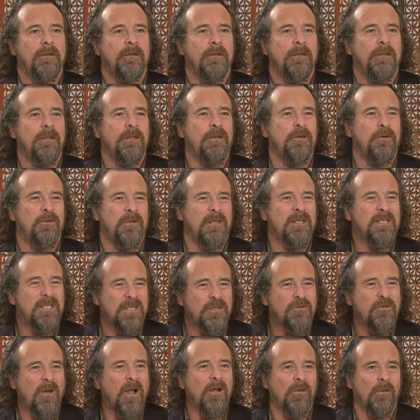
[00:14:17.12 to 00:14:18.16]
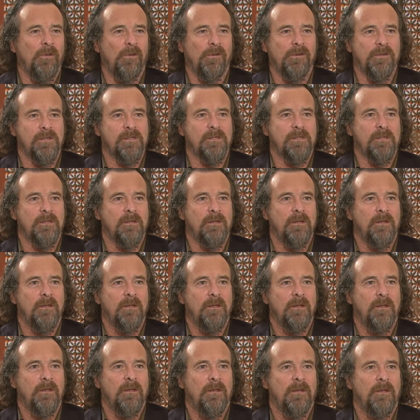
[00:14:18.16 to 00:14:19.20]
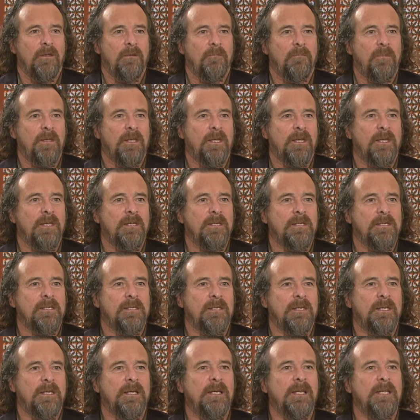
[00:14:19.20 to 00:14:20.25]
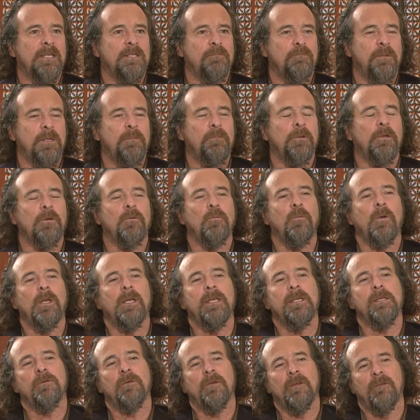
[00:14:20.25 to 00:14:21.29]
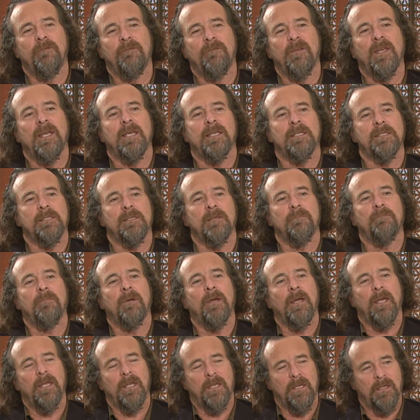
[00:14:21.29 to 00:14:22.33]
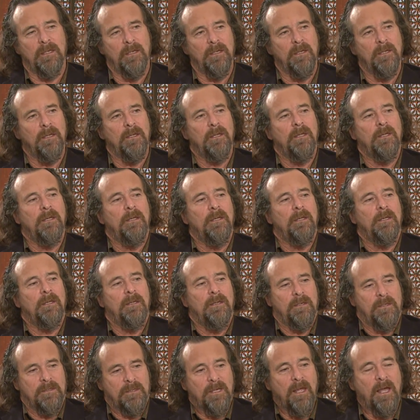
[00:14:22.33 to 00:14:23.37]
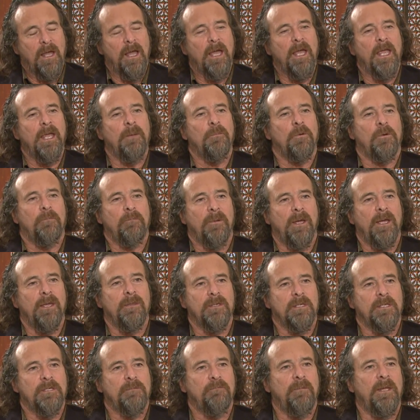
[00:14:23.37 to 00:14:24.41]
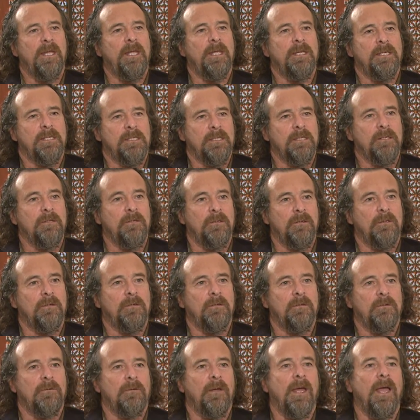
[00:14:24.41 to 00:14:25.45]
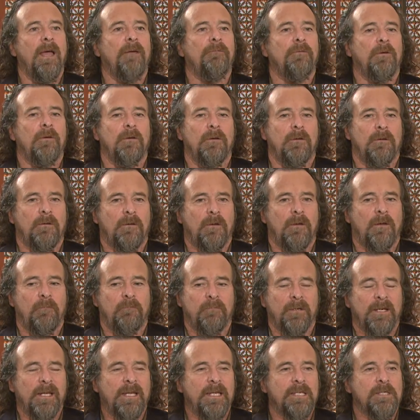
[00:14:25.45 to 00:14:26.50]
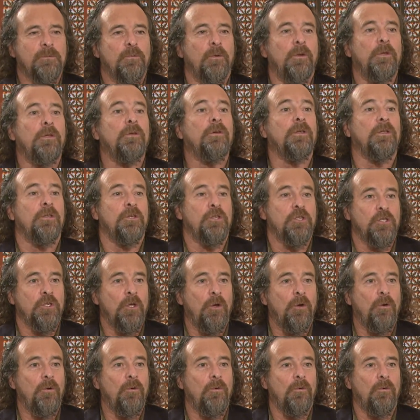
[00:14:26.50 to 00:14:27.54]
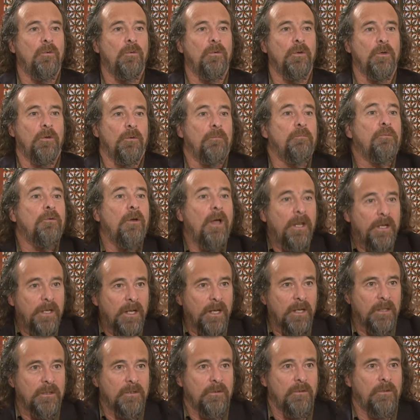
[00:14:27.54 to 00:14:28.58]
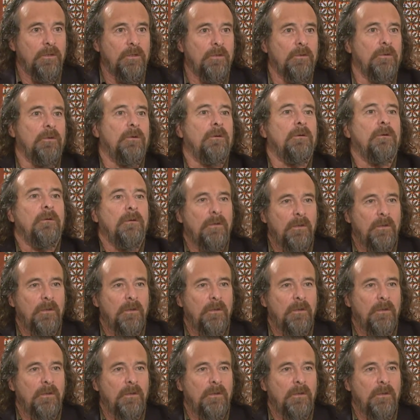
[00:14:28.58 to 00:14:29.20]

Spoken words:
you know, is struggles, because unless people are willing to invest, to buy time or buy the space to have a place where you can show your product or